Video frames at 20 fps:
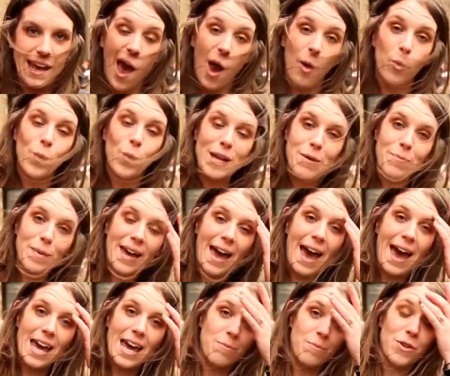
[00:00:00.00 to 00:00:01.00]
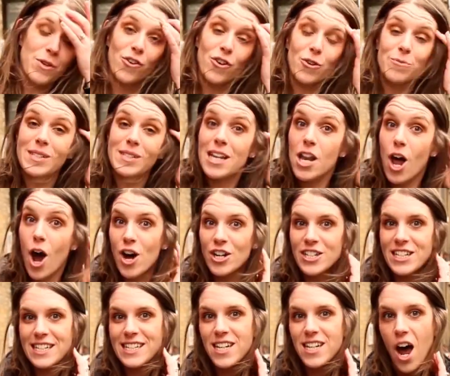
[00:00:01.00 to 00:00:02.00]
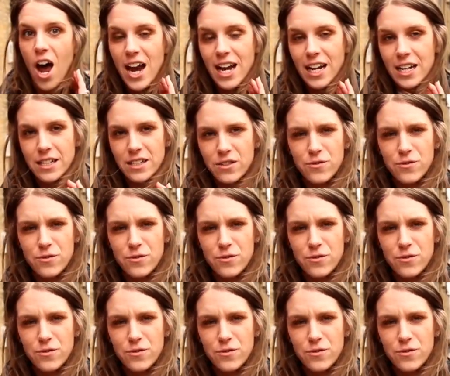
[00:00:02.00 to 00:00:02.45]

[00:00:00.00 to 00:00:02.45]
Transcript: and we became Europe's largest island,